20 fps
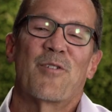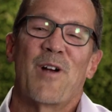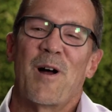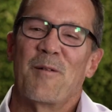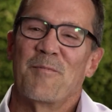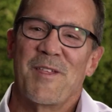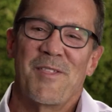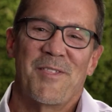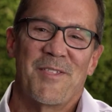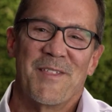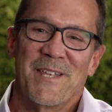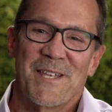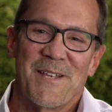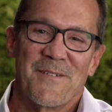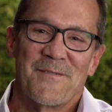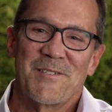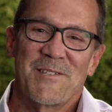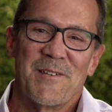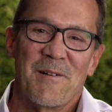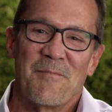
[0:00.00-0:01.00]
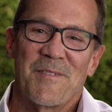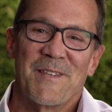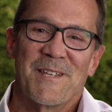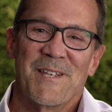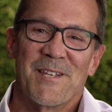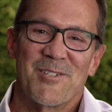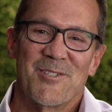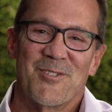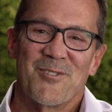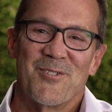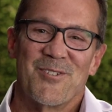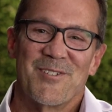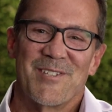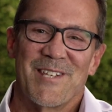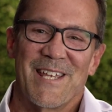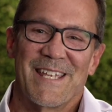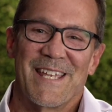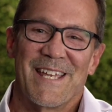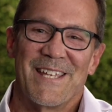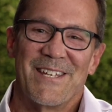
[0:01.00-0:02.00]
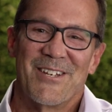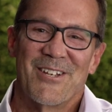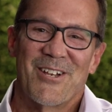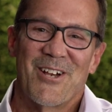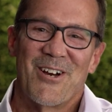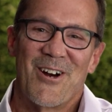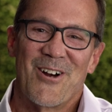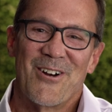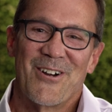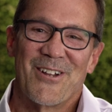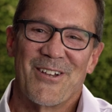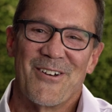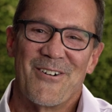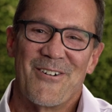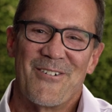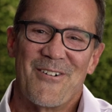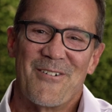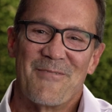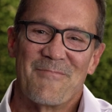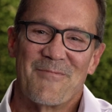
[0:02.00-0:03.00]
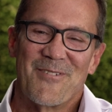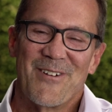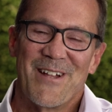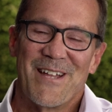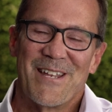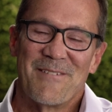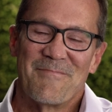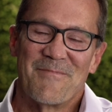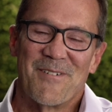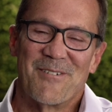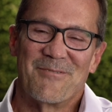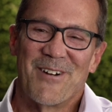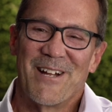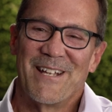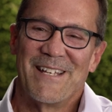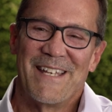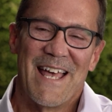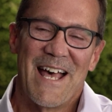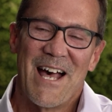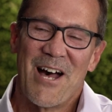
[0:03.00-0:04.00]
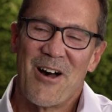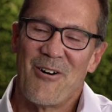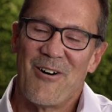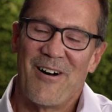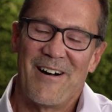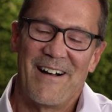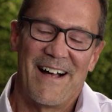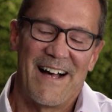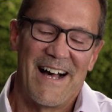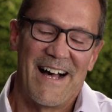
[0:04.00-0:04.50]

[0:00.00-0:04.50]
probably think of something as soon as I get in the car to go home, Miranda. But right now,